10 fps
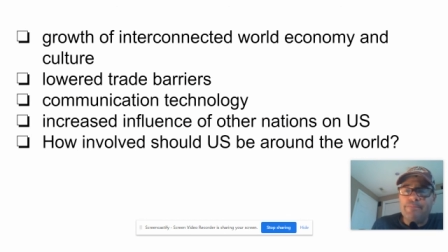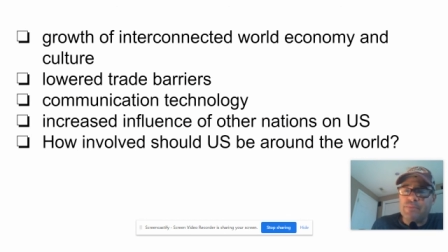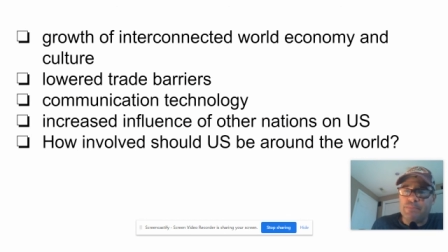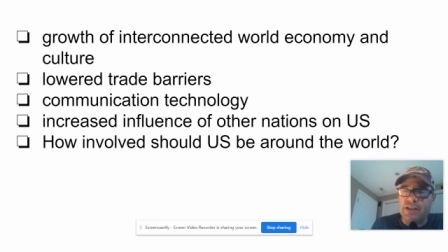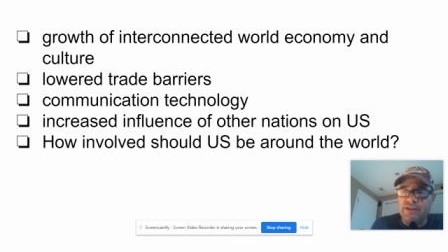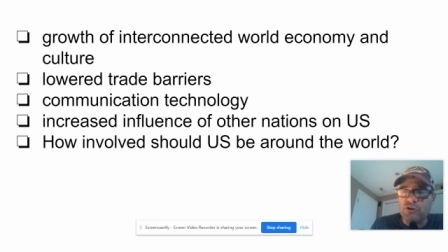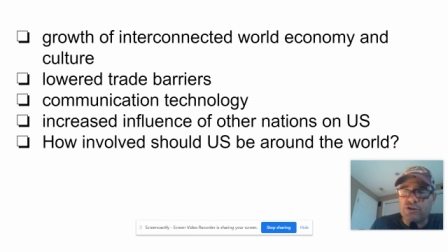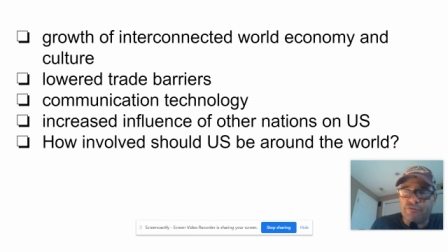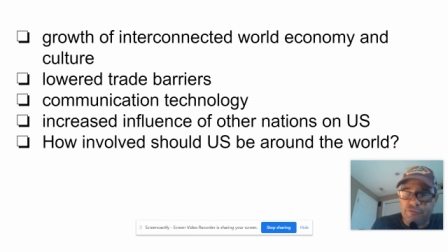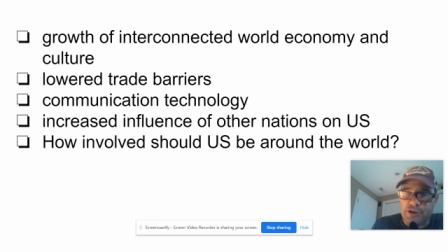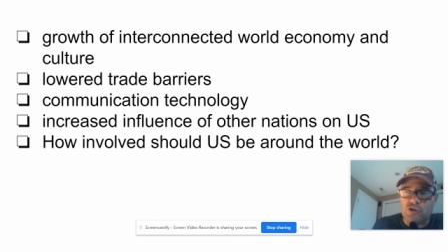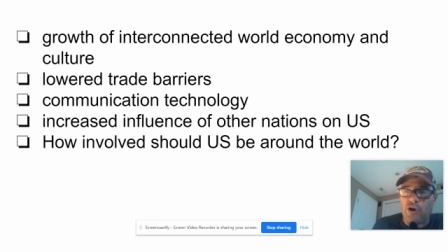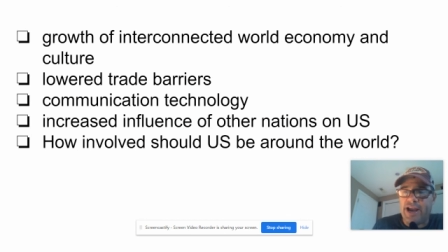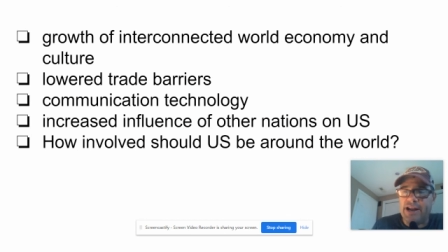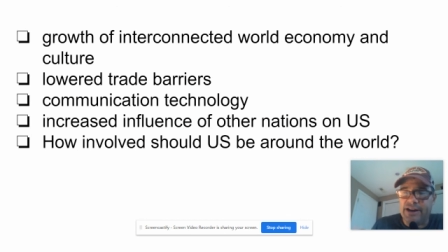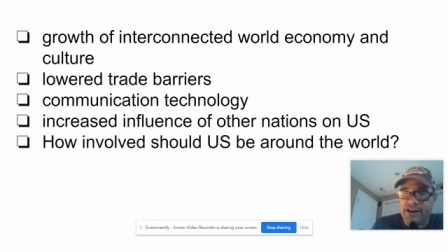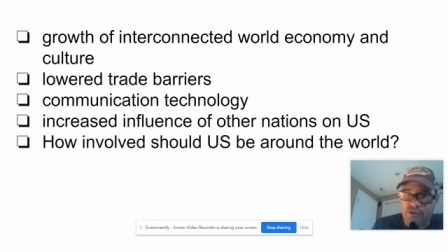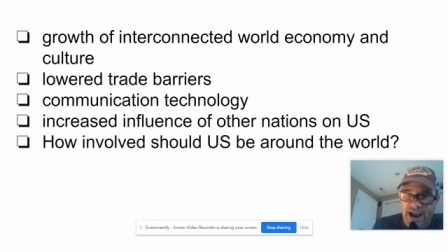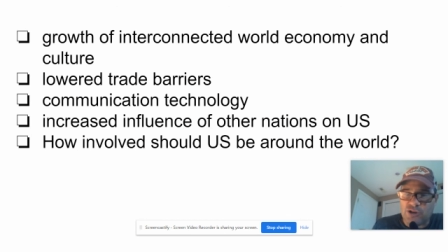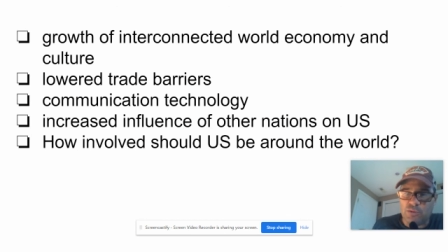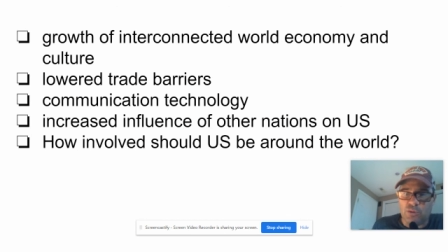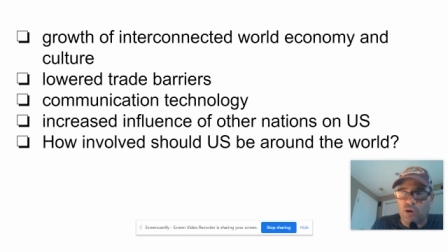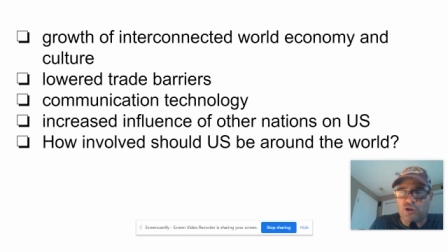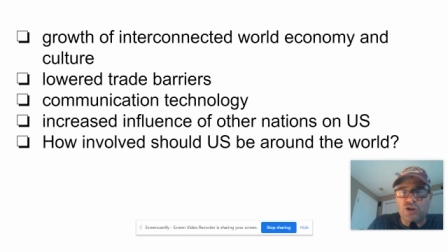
believers in free trade and interaction with the world.